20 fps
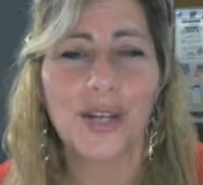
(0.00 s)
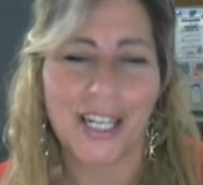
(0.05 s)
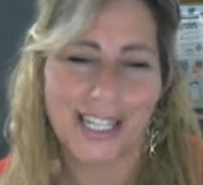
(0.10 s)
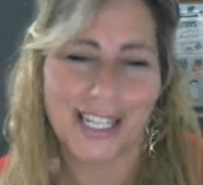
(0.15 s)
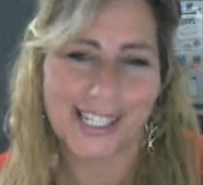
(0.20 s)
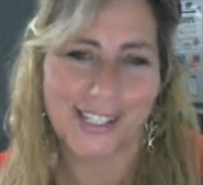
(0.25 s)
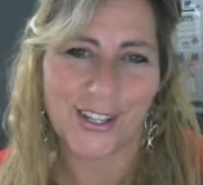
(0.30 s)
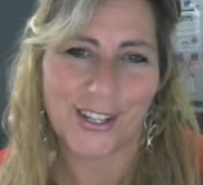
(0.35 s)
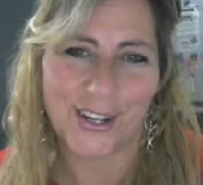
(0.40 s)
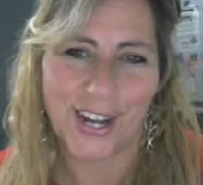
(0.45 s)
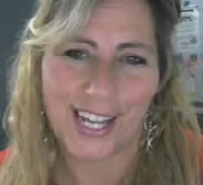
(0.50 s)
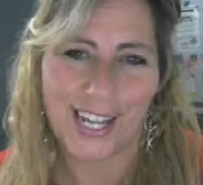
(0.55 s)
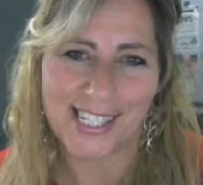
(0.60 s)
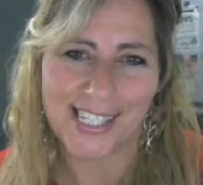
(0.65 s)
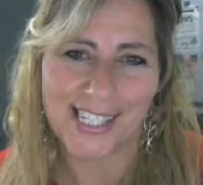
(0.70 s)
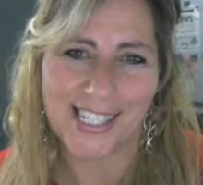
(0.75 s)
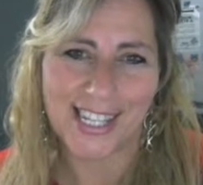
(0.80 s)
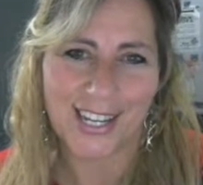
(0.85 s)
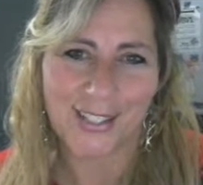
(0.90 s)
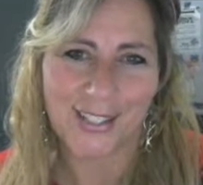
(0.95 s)
please don't
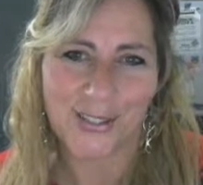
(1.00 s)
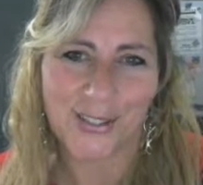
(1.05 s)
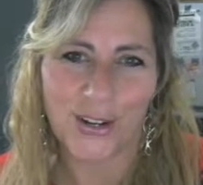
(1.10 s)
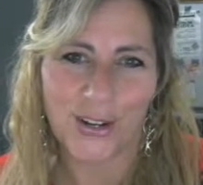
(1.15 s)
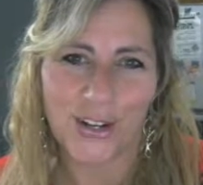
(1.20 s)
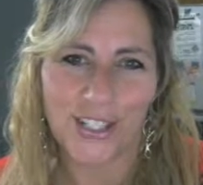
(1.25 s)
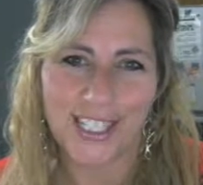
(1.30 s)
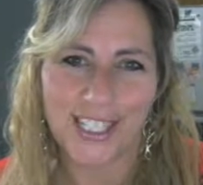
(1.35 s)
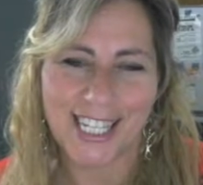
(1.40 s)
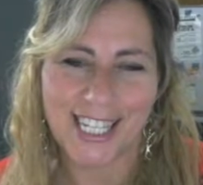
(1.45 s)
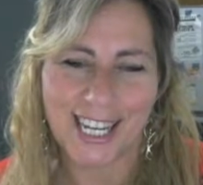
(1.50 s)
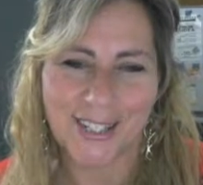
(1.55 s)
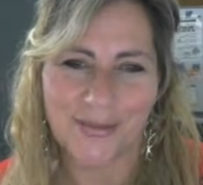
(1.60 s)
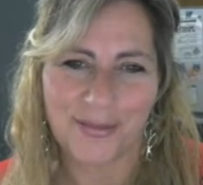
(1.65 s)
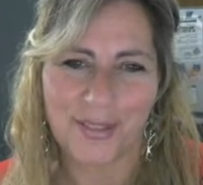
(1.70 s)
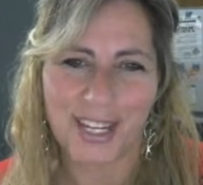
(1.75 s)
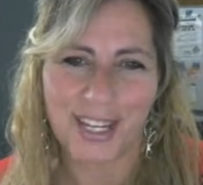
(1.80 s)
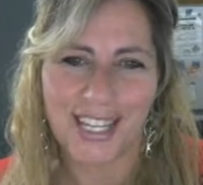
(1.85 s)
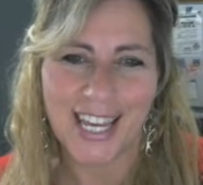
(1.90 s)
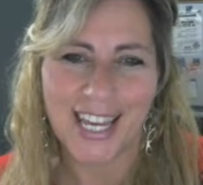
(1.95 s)
hesitate to contact
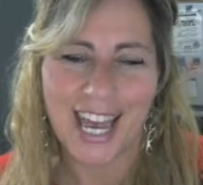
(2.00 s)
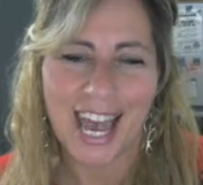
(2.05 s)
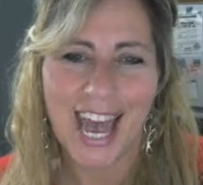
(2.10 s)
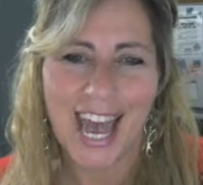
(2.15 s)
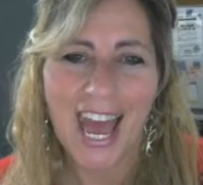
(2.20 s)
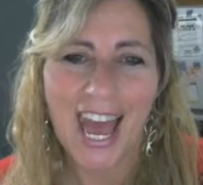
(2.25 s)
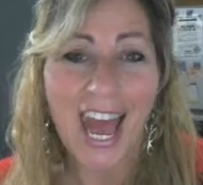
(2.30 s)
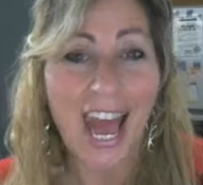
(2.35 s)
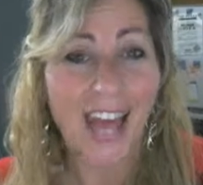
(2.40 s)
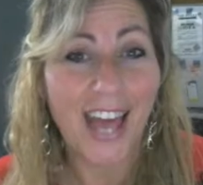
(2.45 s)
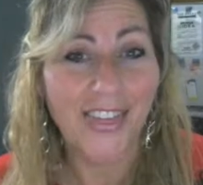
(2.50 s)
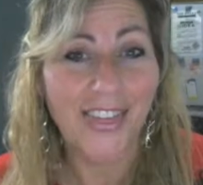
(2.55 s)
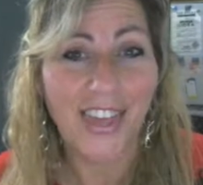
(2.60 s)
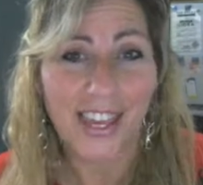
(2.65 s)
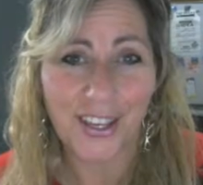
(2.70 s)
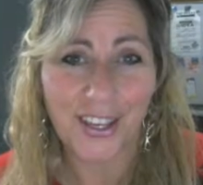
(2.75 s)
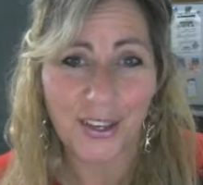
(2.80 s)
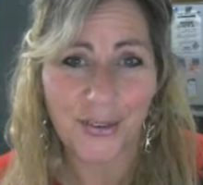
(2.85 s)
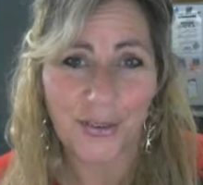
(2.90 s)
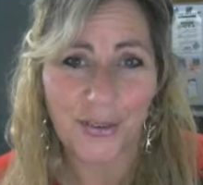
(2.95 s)
me. And
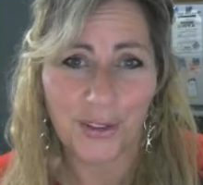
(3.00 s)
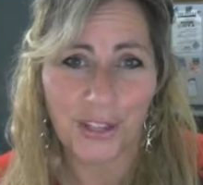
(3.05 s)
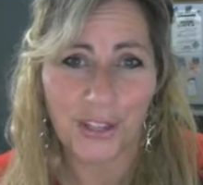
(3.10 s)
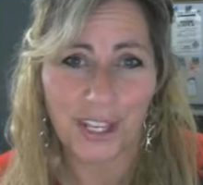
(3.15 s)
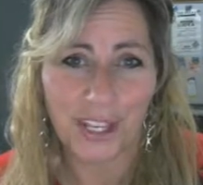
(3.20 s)
thank you for